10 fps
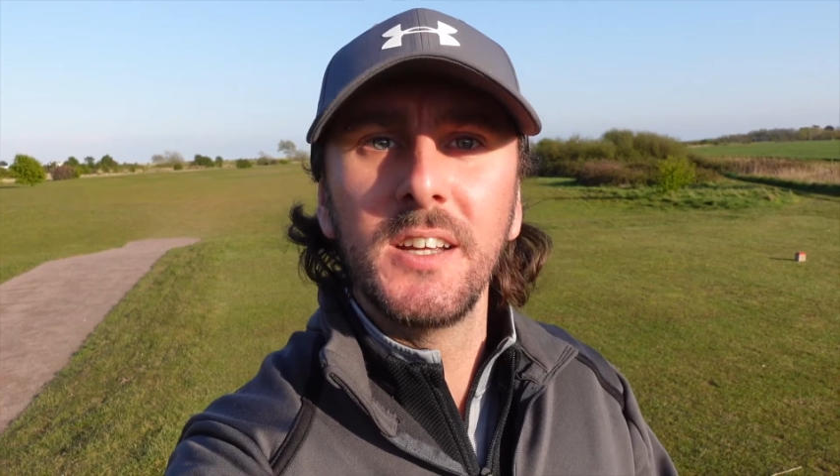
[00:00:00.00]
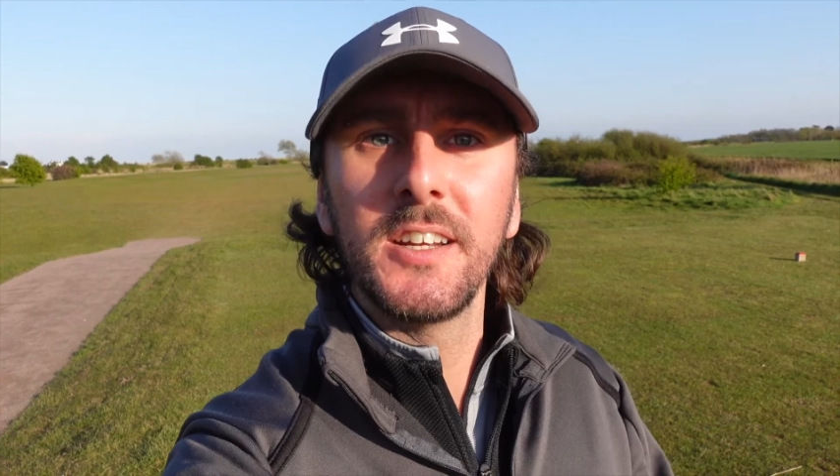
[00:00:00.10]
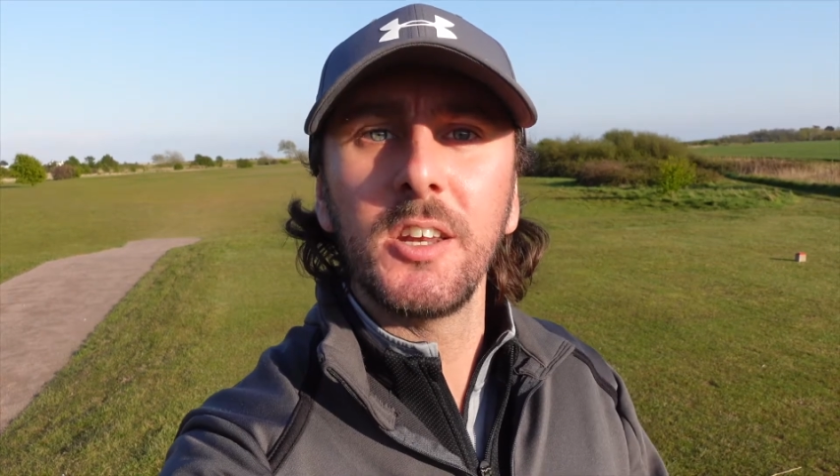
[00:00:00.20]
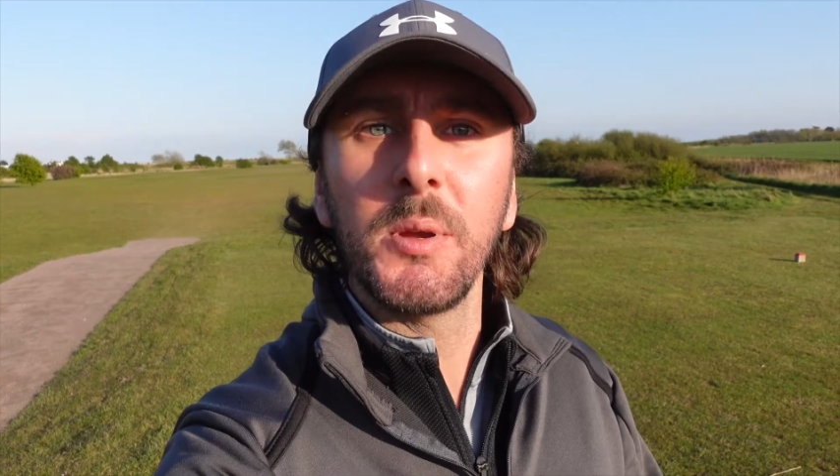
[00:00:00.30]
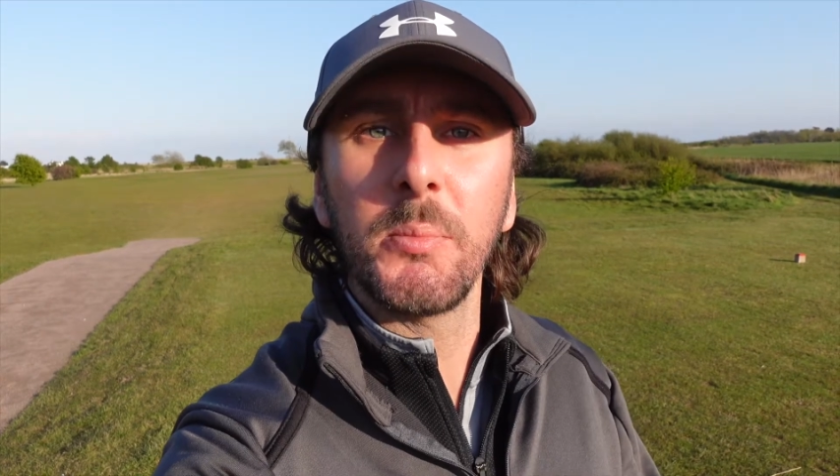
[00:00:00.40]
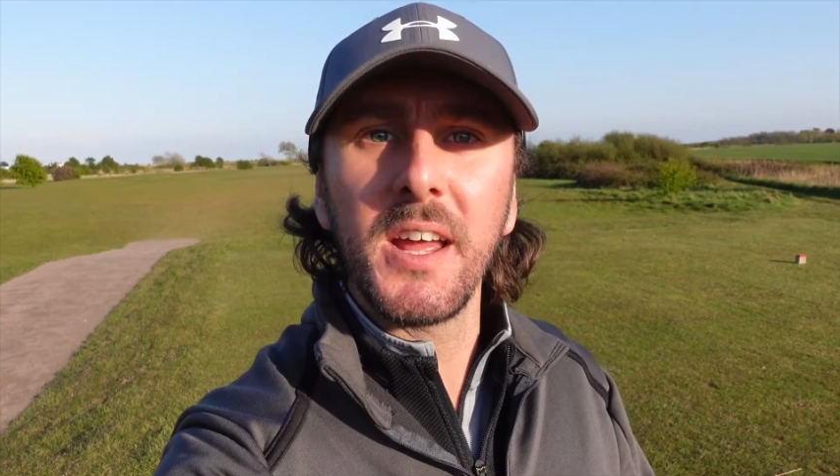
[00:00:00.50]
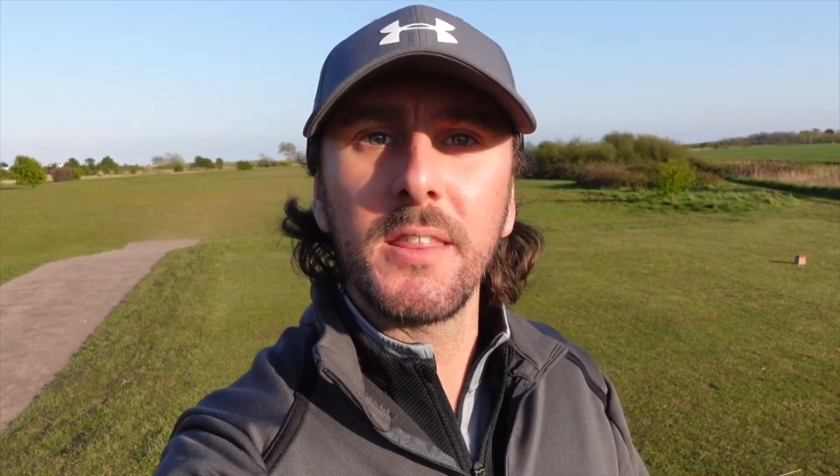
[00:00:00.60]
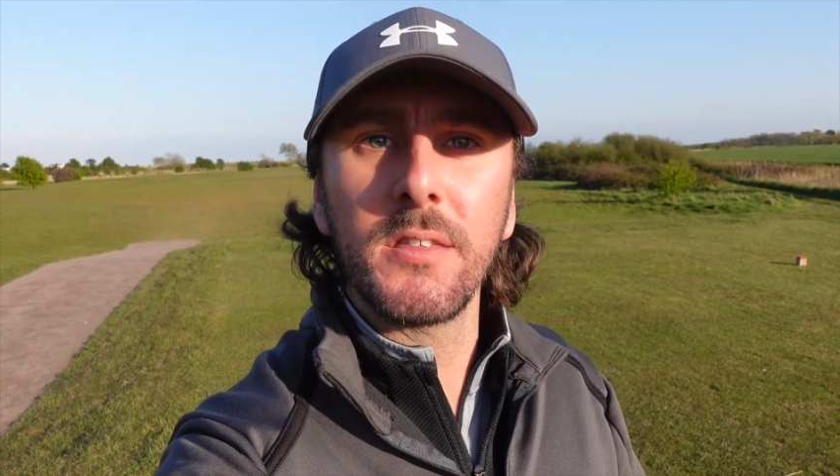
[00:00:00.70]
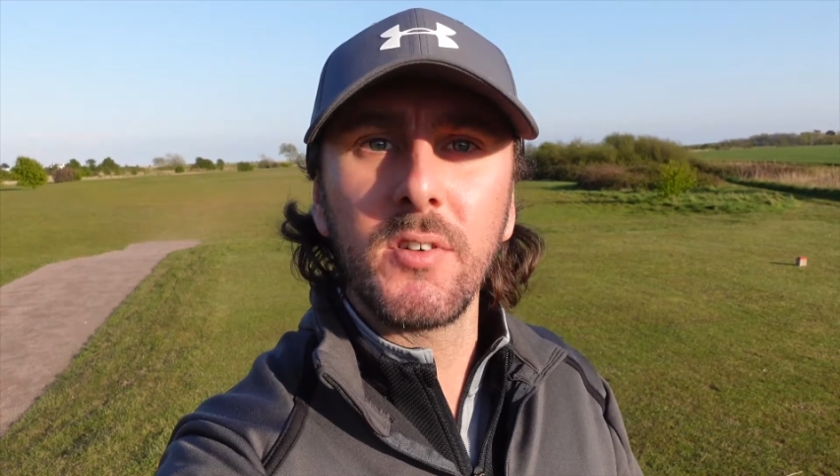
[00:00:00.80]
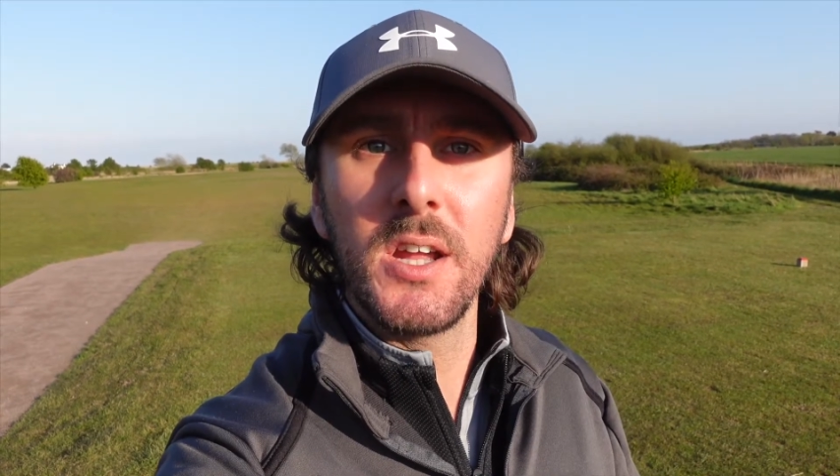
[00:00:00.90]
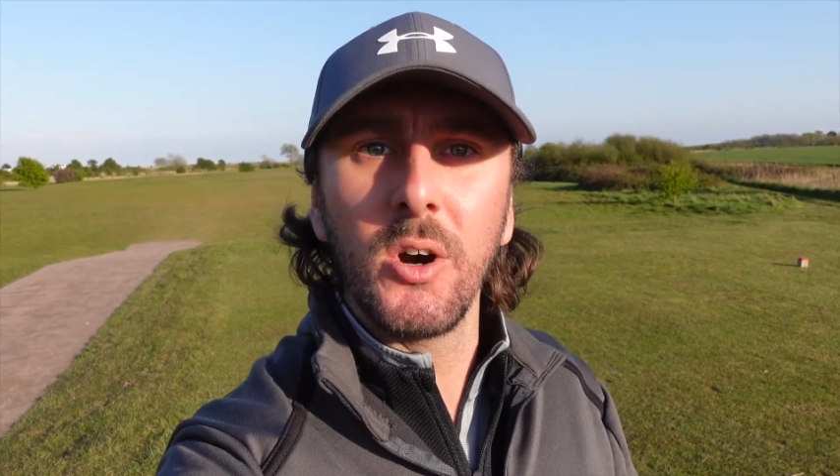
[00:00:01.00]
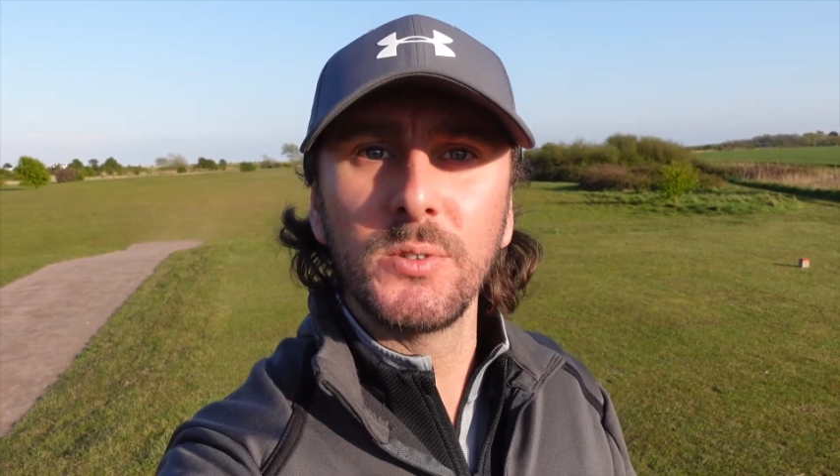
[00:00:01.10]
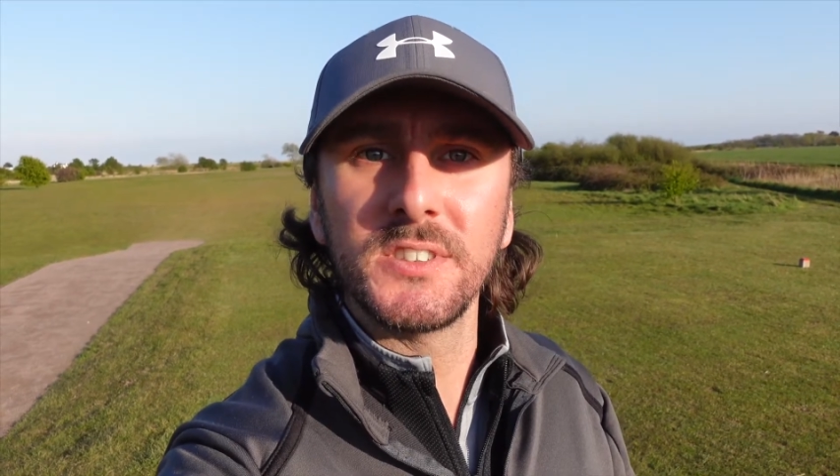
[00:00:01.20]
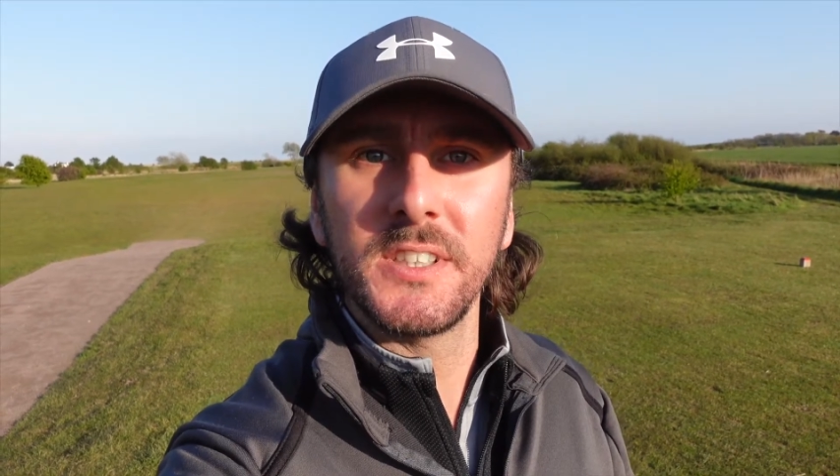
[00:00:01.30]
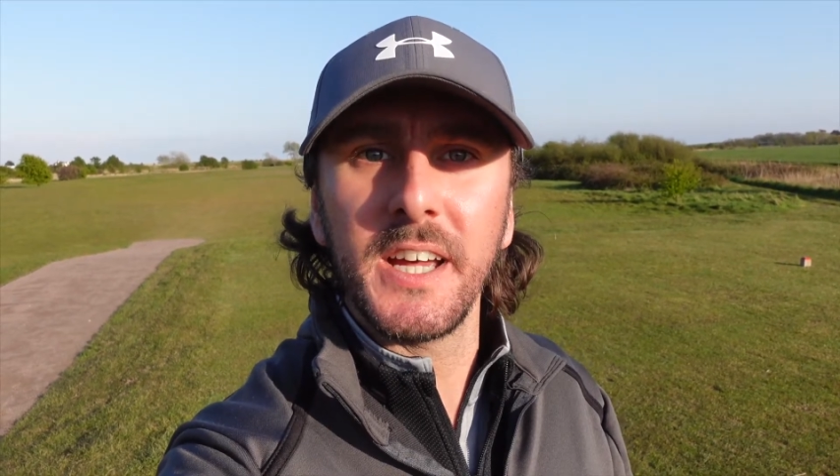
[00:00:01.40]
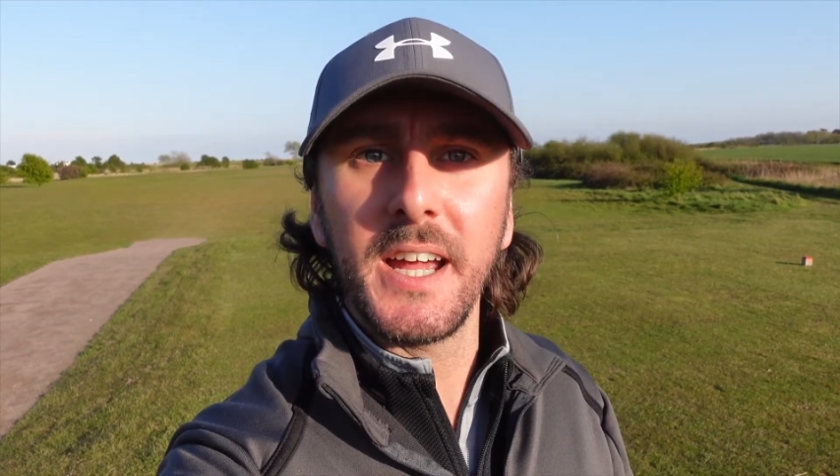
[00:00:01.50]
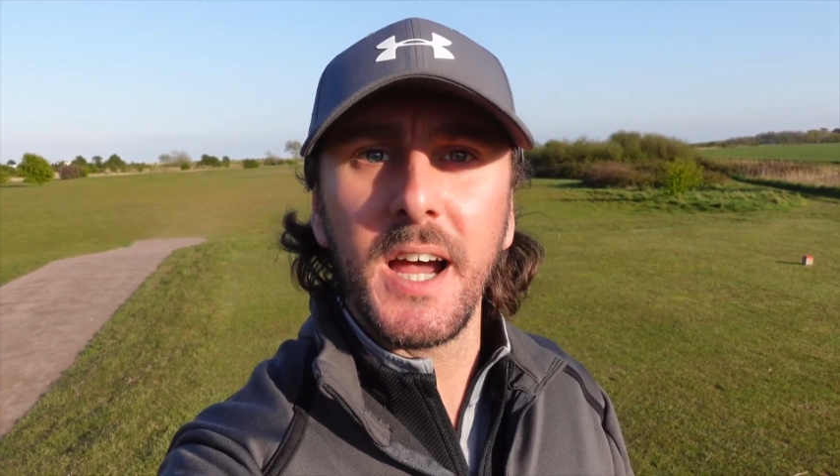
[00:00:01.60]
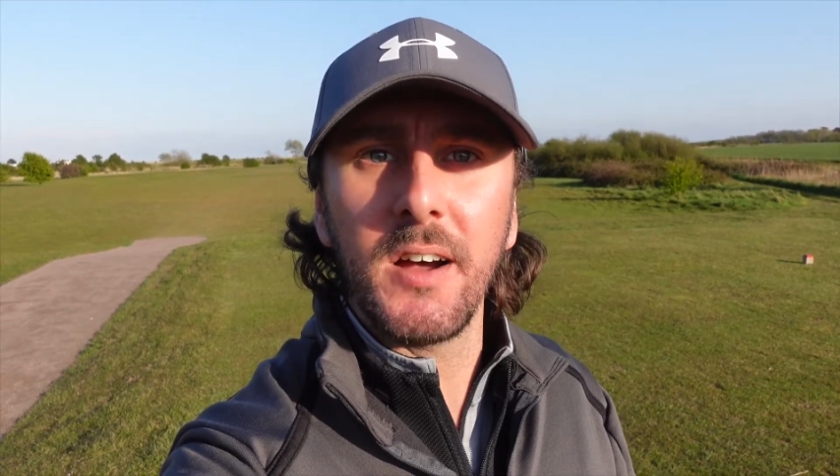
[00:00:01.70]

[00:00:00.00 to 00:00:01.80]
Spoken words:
I'm going to be playing three holes today.